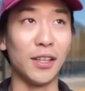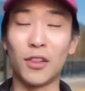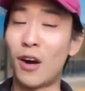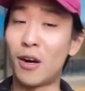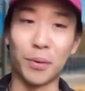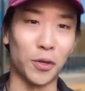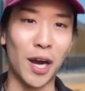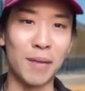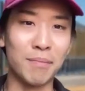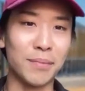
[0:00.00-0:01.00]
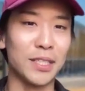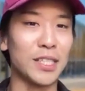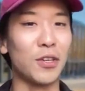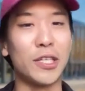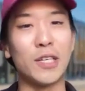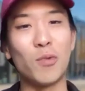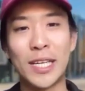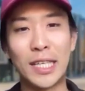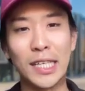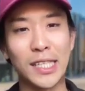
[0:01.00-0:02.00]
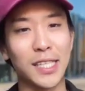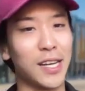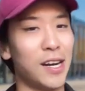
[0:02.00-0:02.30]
long program. It's 13 weeks.